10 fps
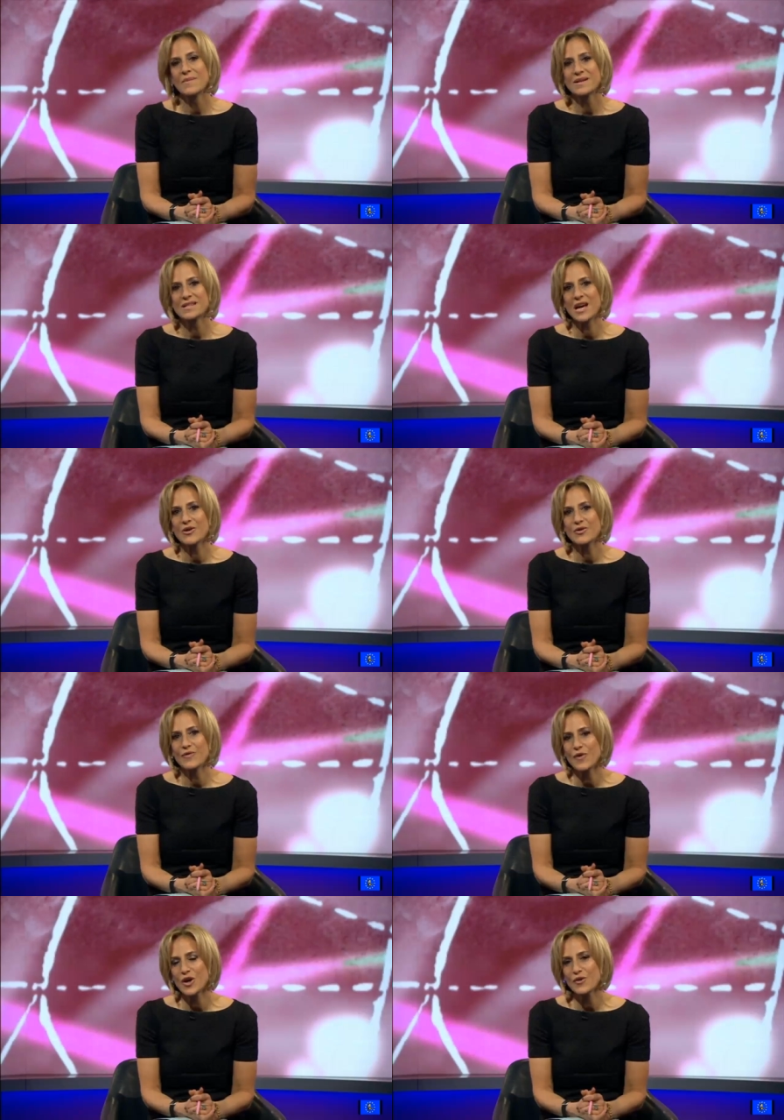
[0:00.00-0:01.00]
may sound
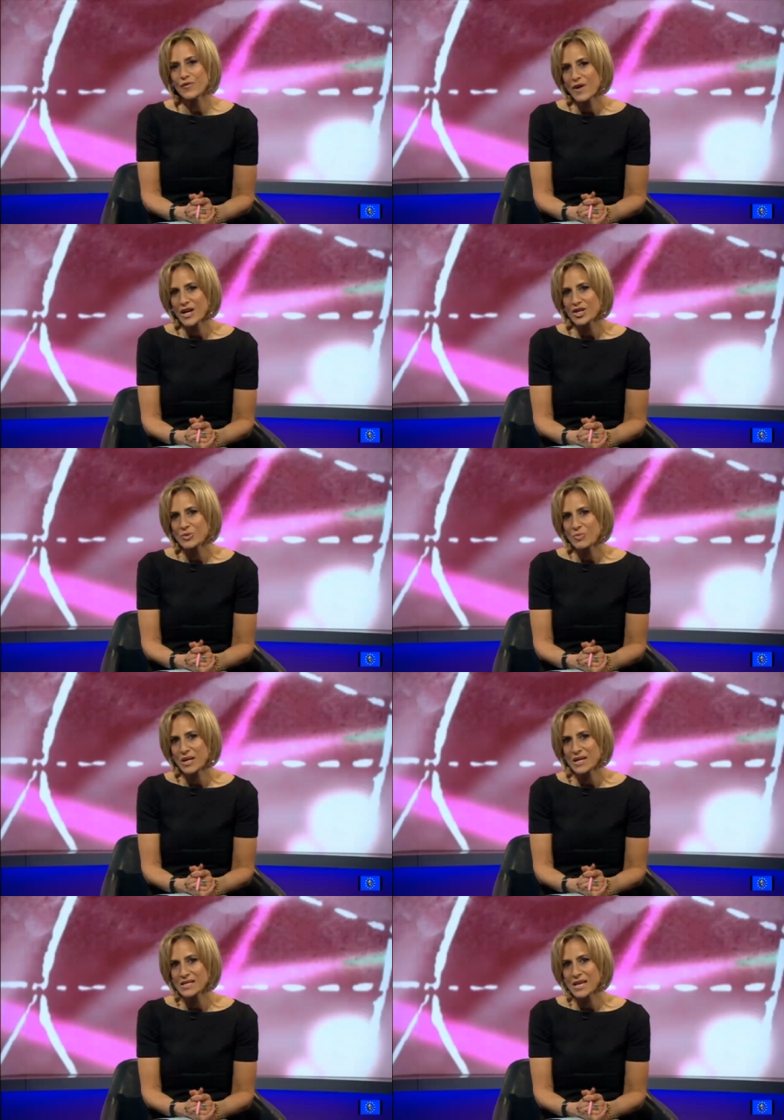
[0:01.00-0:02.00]
far fetched,
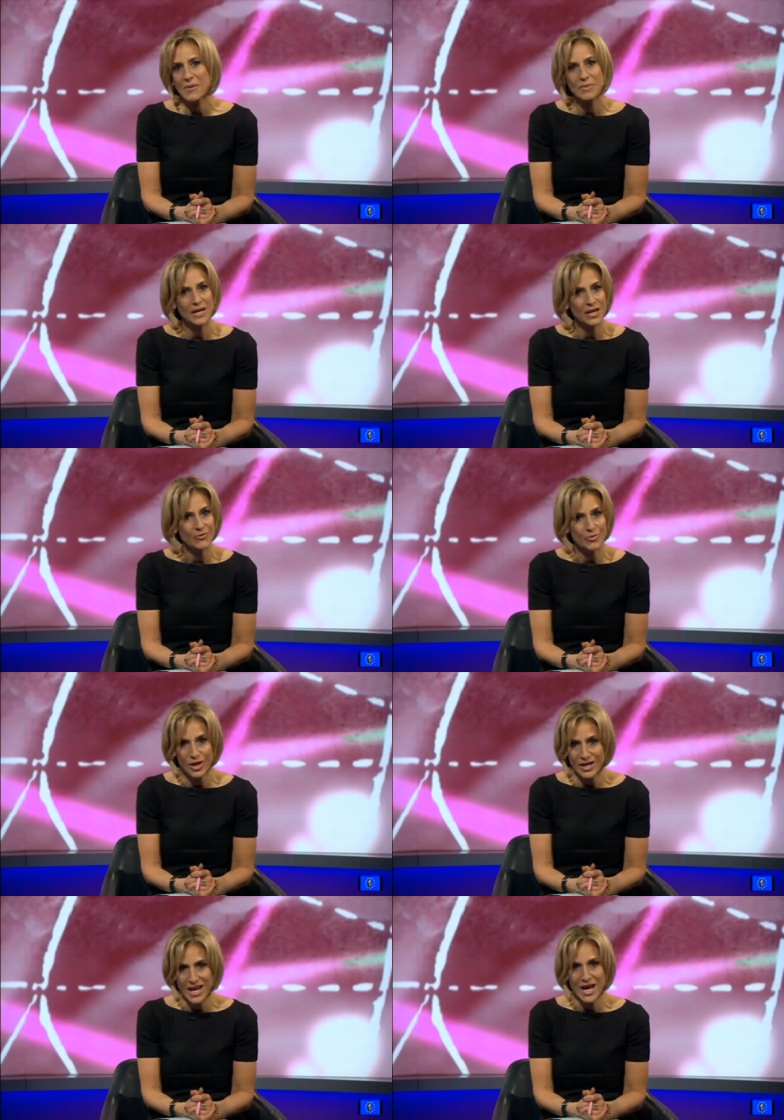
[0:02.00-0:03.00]
but it's happening
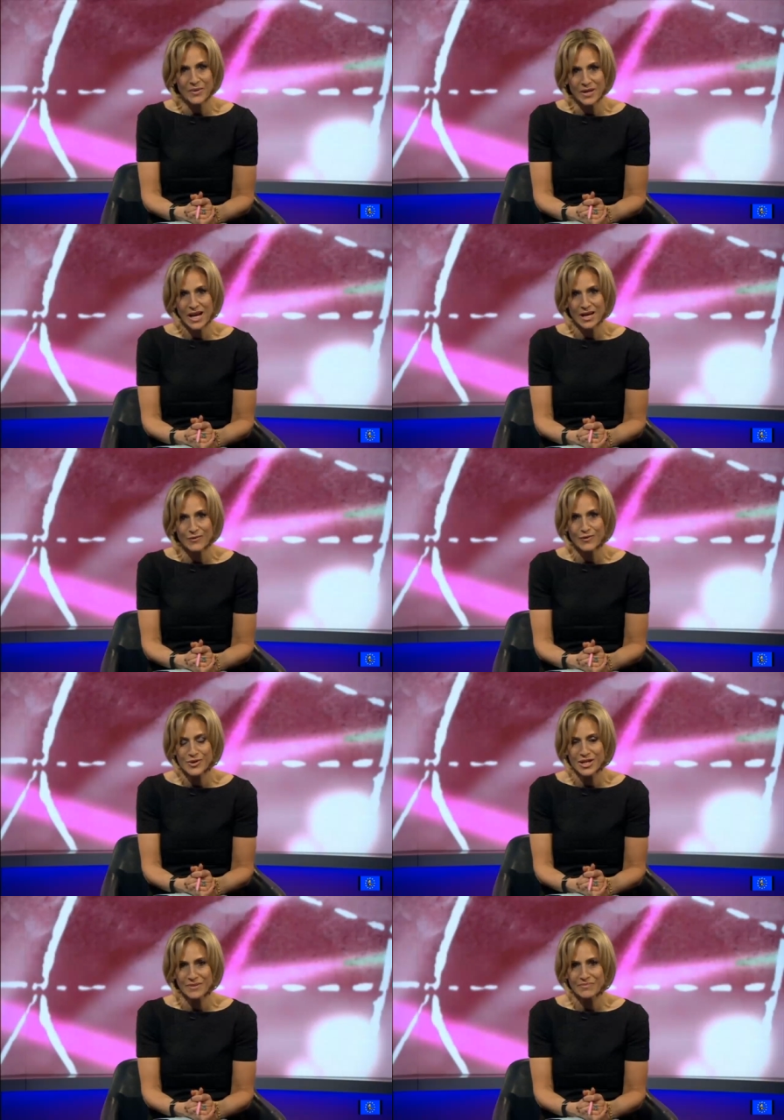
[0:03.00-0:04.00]
right now in
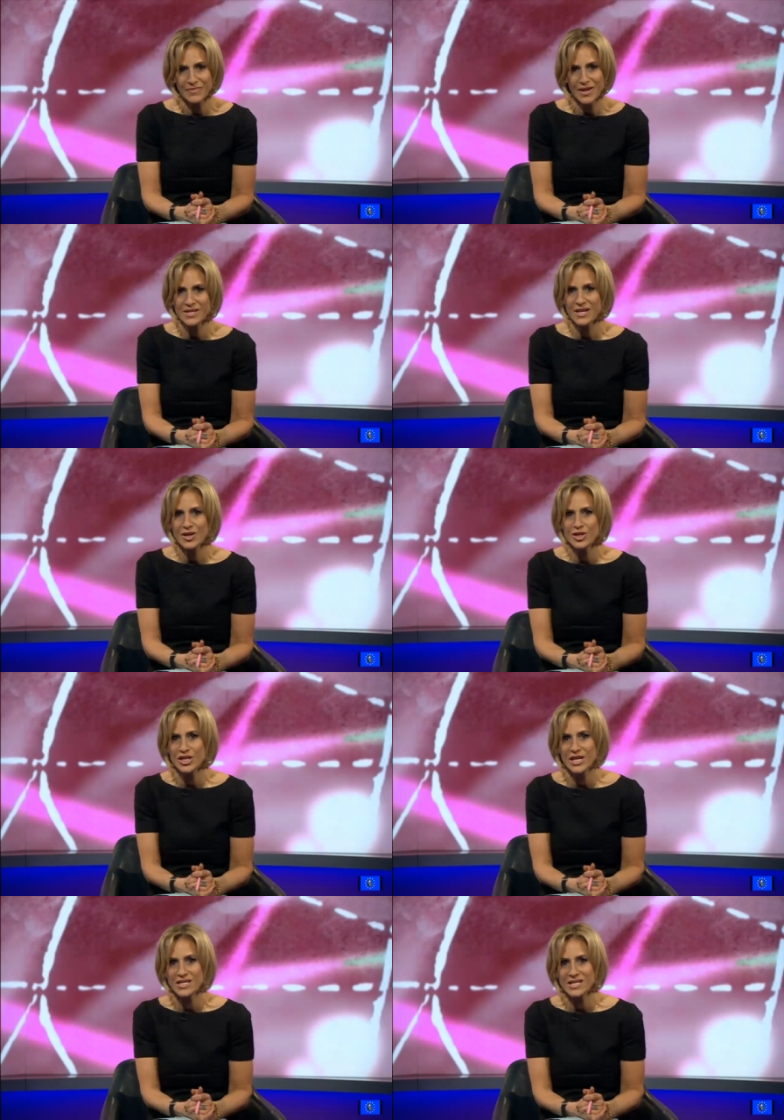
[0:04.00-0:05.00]
California. Our
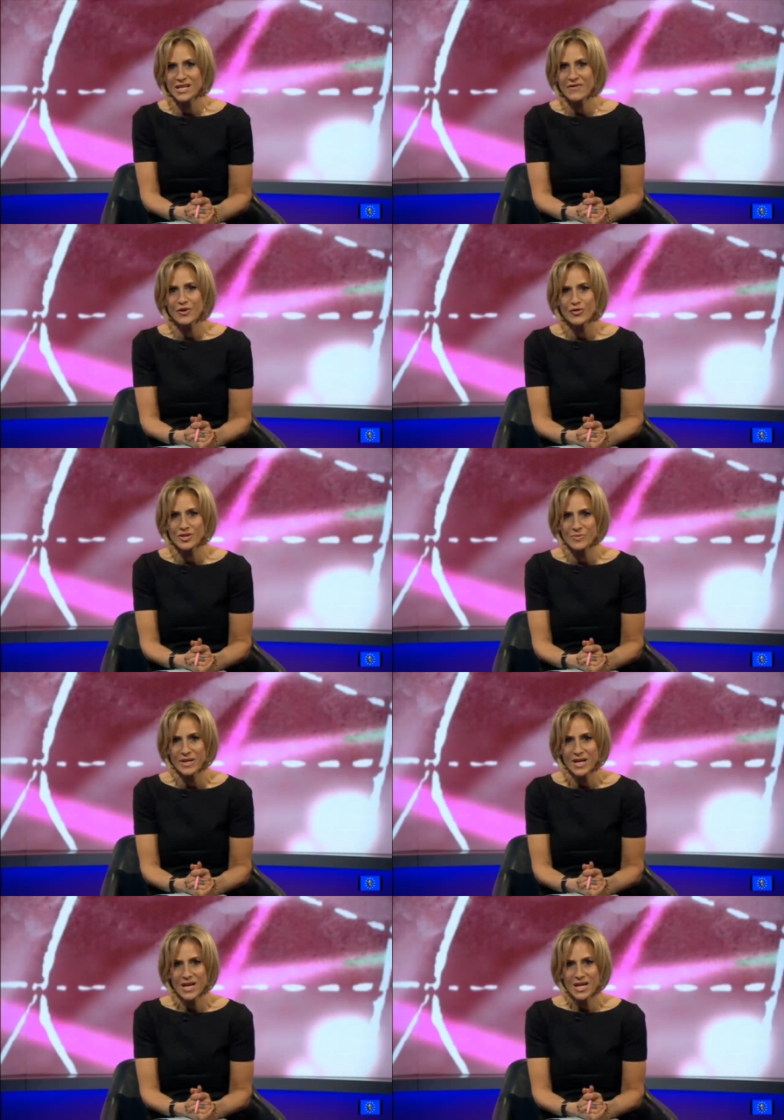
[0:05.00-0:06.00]
technology editor, David
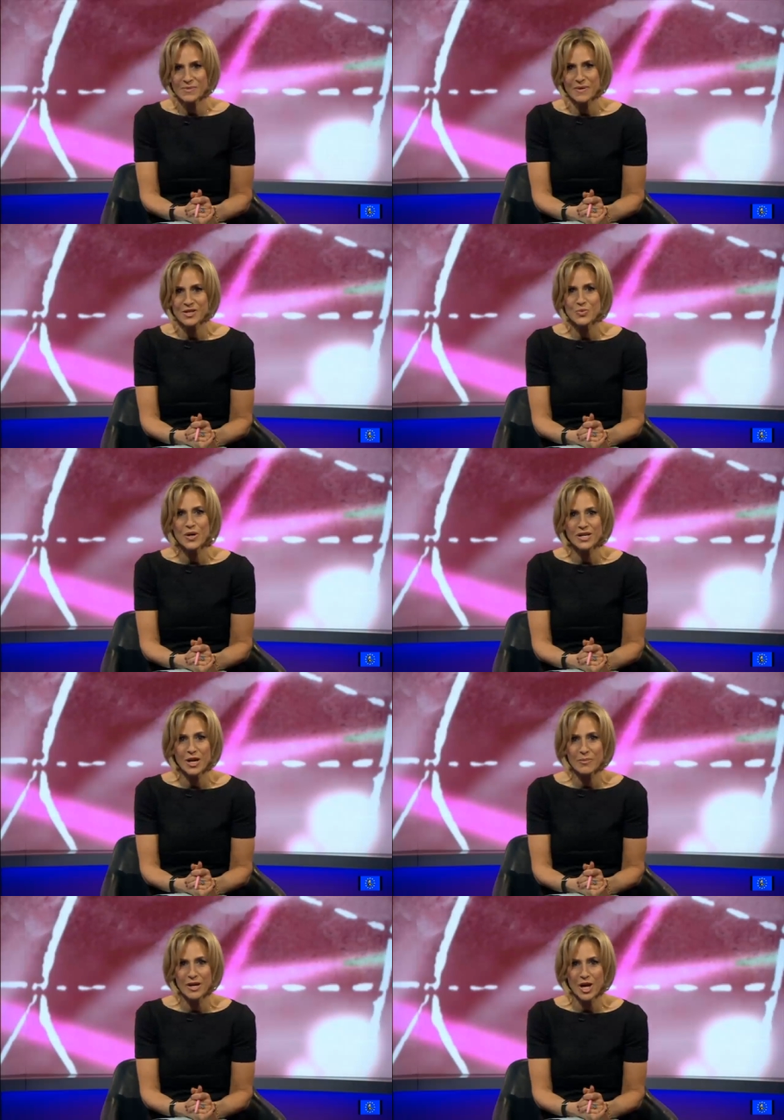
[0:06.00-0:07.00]
Grossman, has been to one
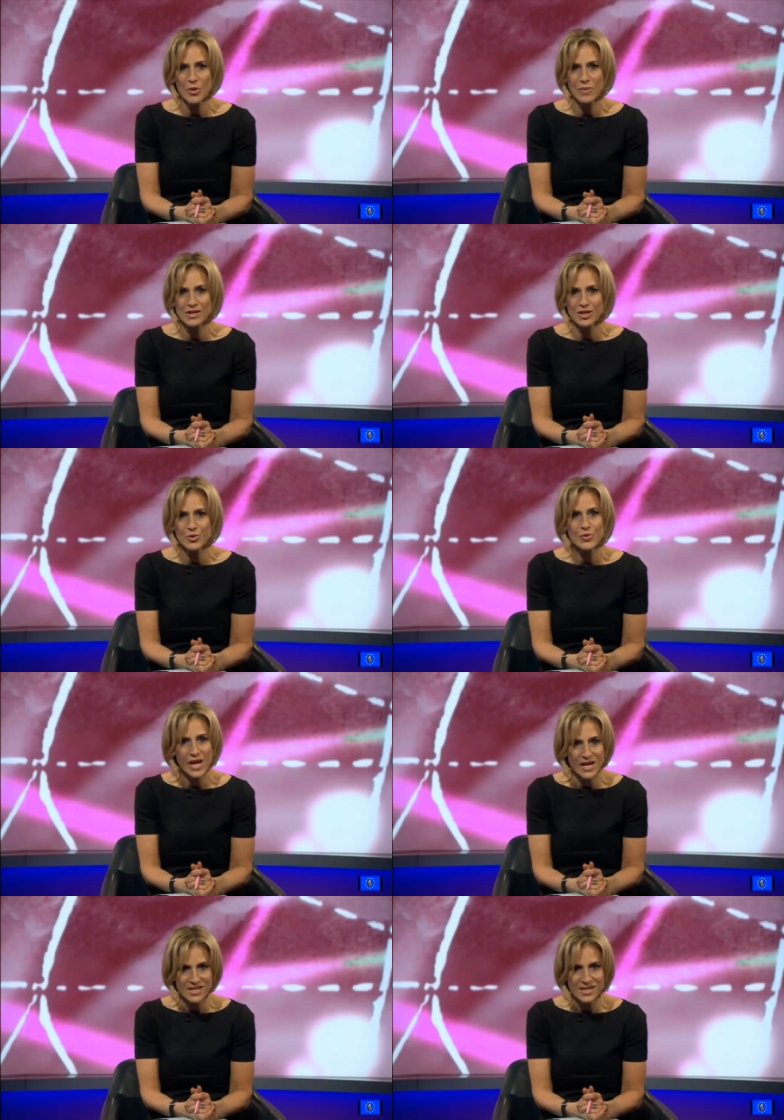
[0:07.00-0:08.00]
company hoping to
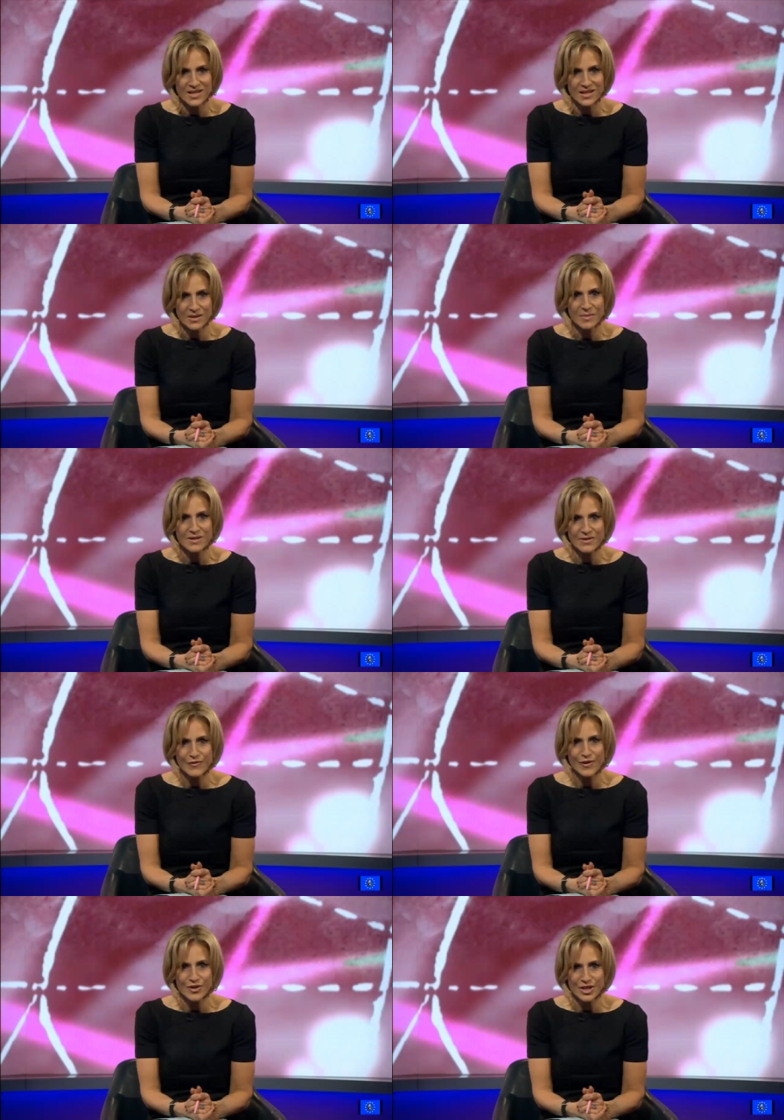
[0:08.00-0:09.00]
create the meat of the
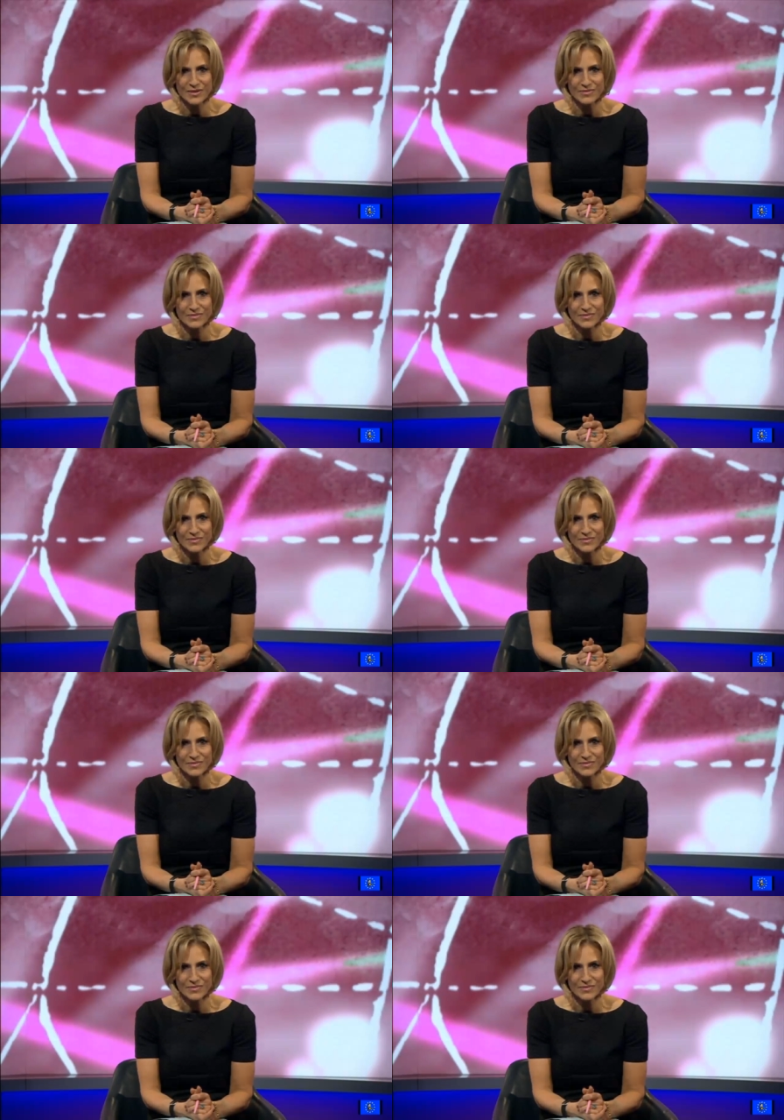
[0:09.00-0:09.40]
future.